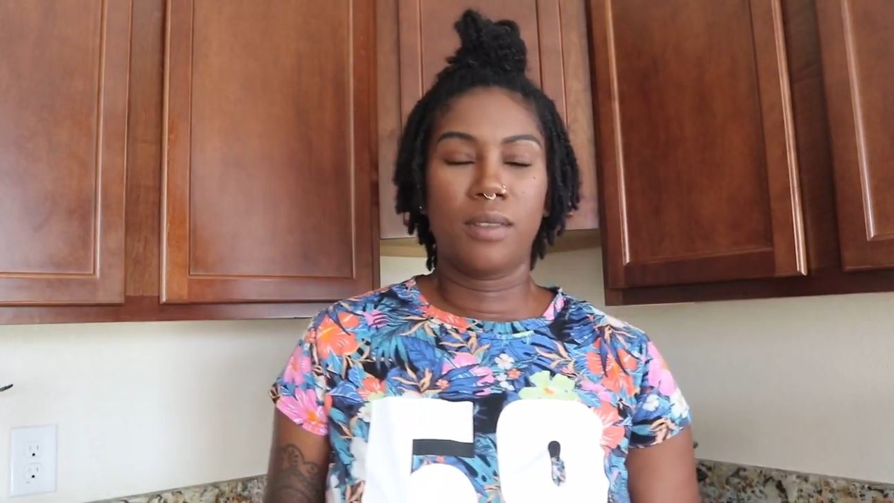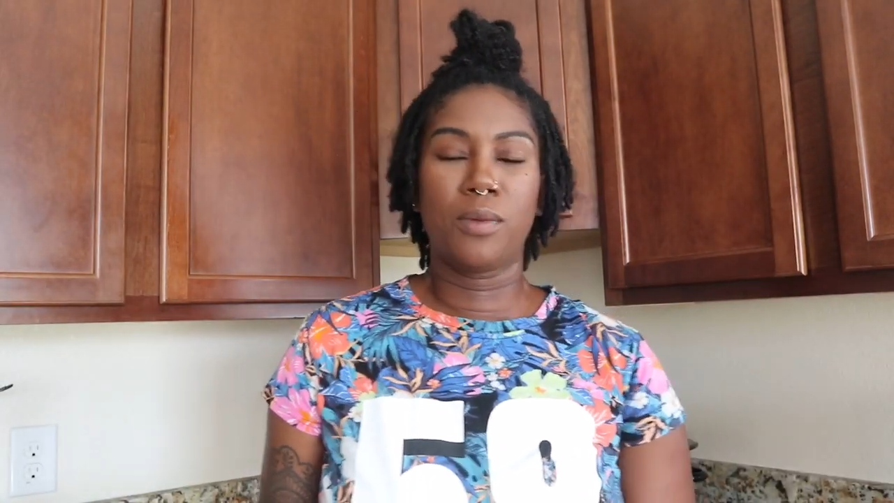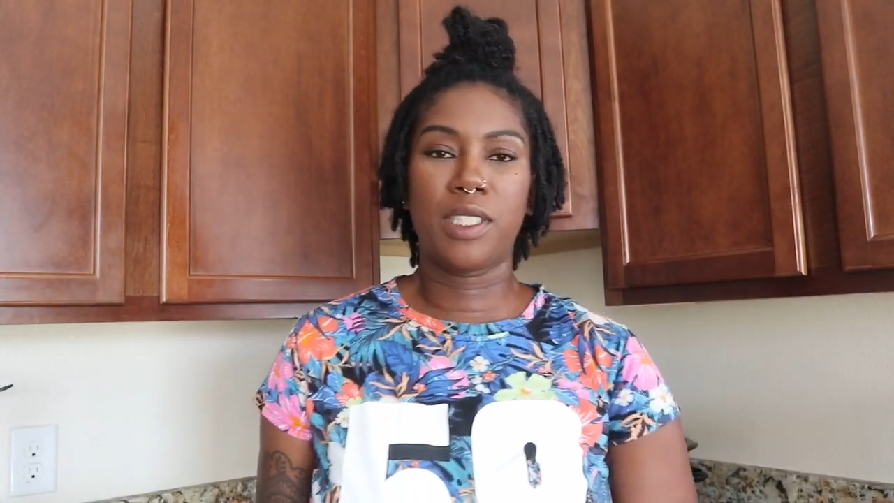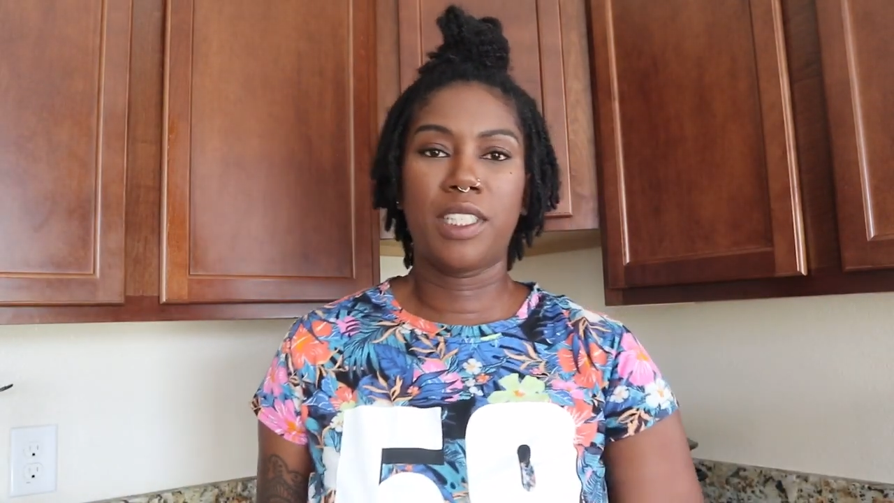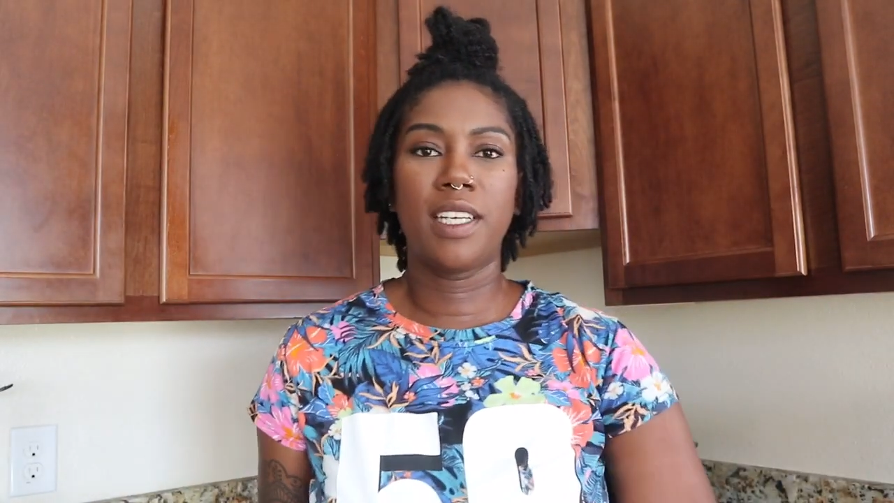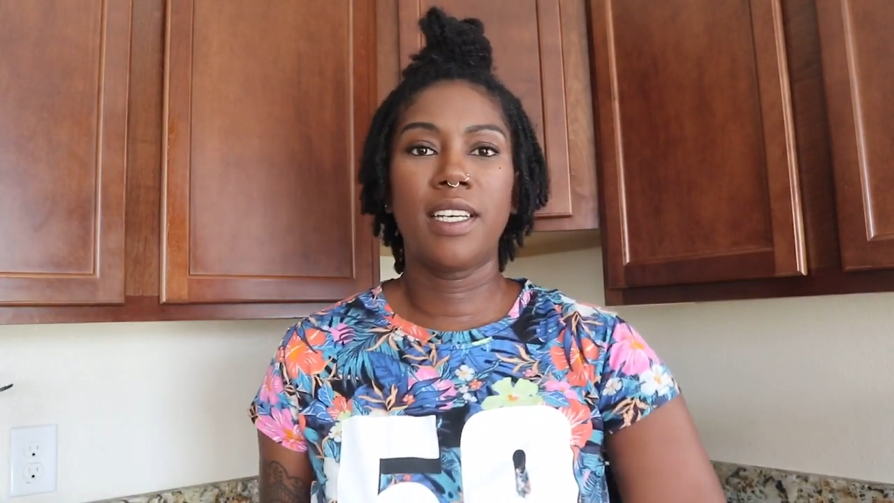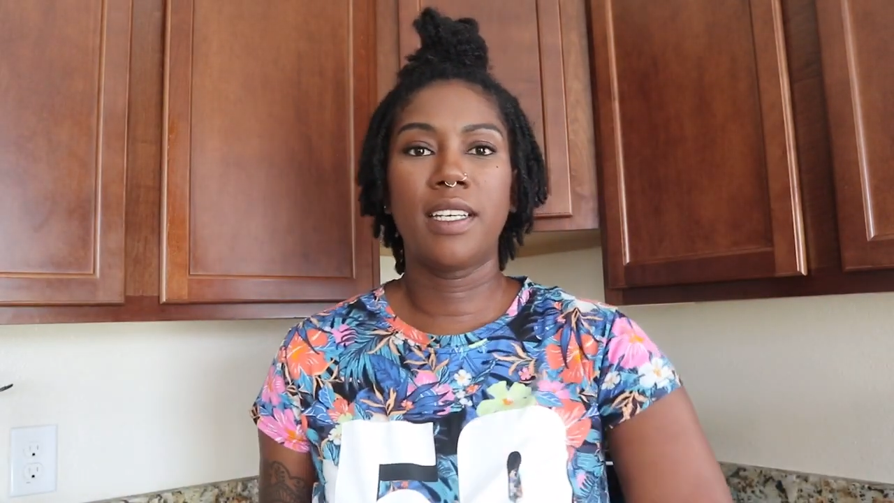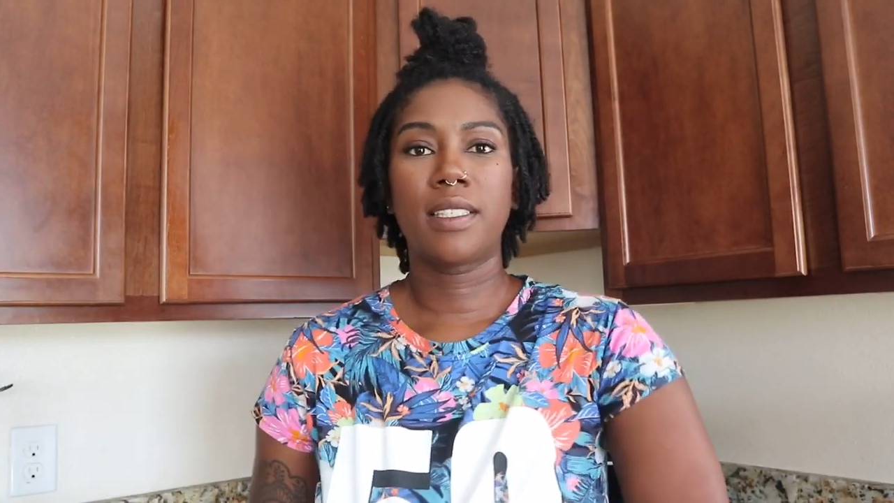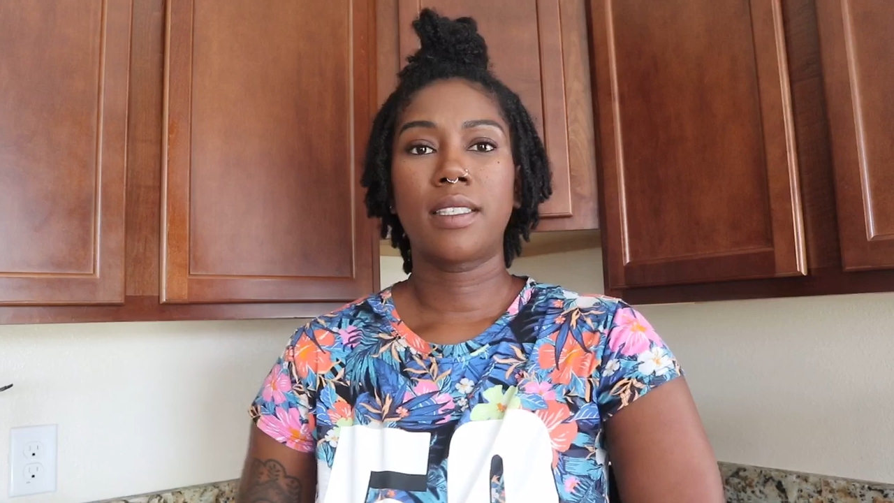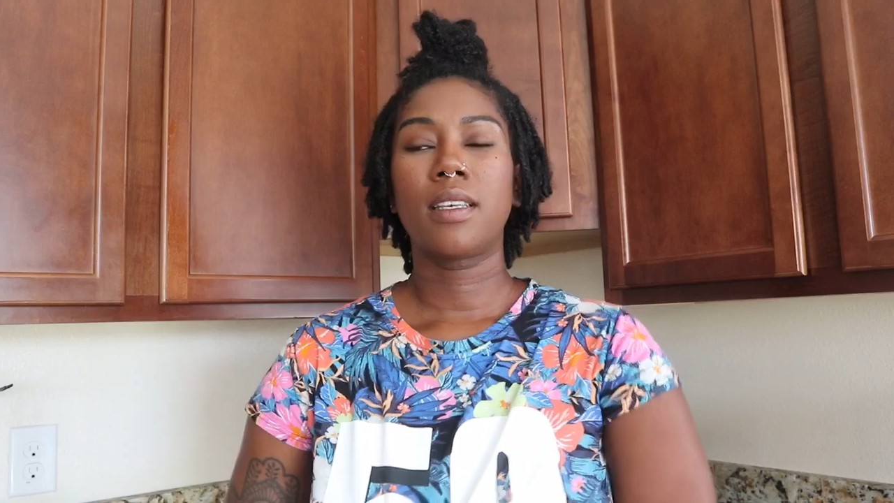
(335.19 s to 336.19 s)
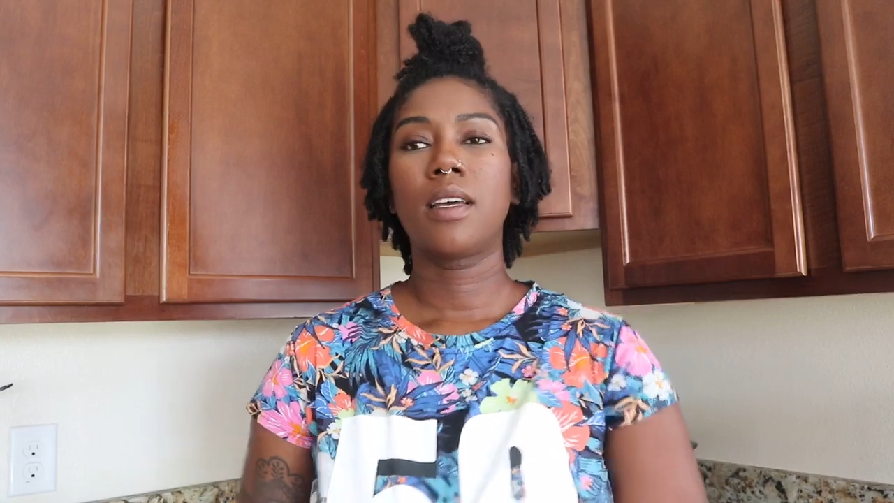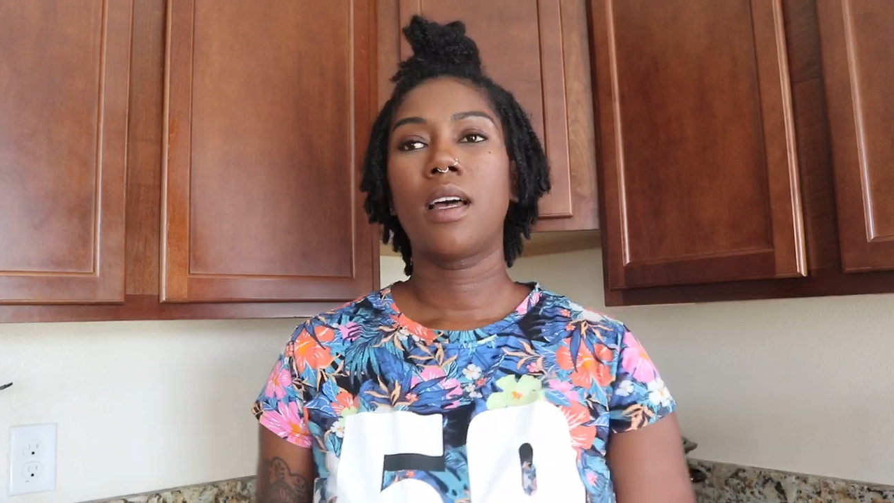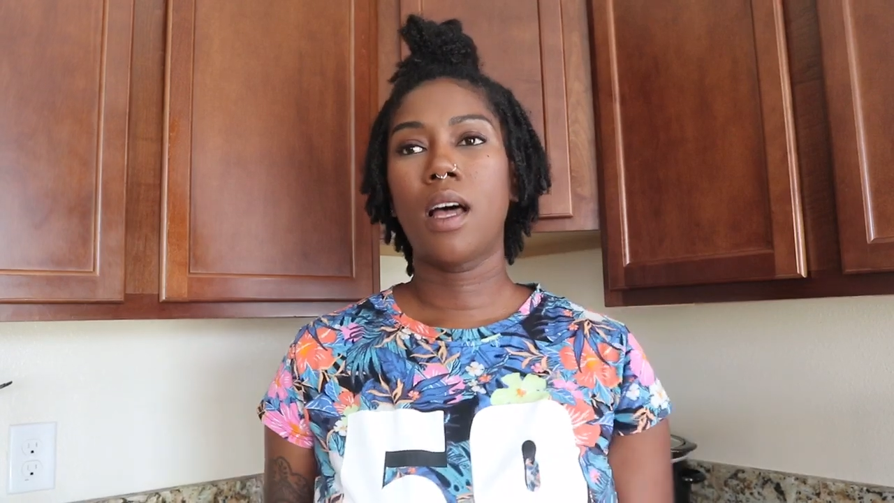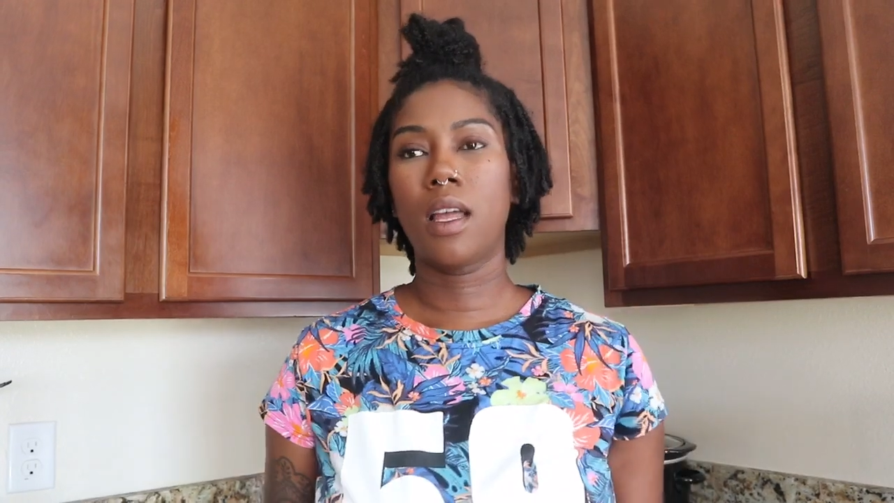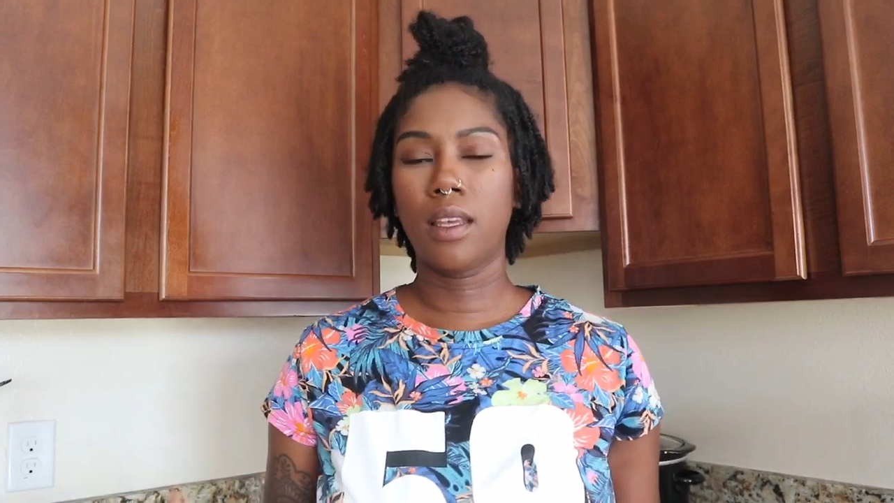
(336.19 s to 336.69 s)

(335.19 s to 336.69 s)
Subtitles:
which is a